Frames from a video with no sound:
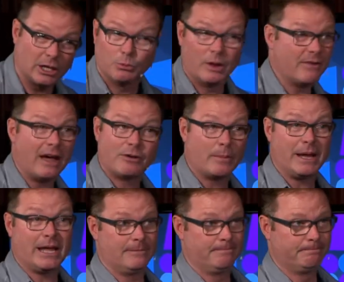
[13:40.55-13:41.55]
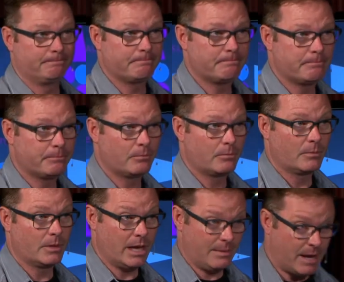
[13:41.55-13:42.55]
than we've ever been.
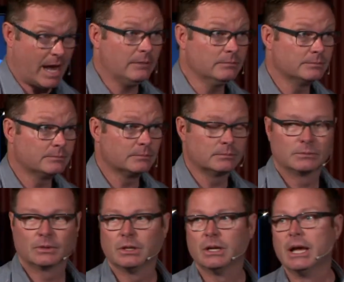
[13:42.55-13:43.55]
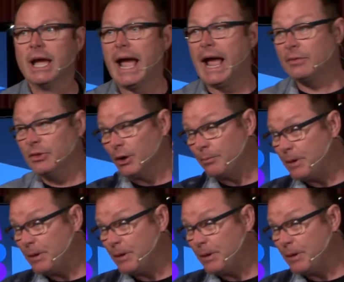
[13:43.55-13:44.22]
Amen? And there are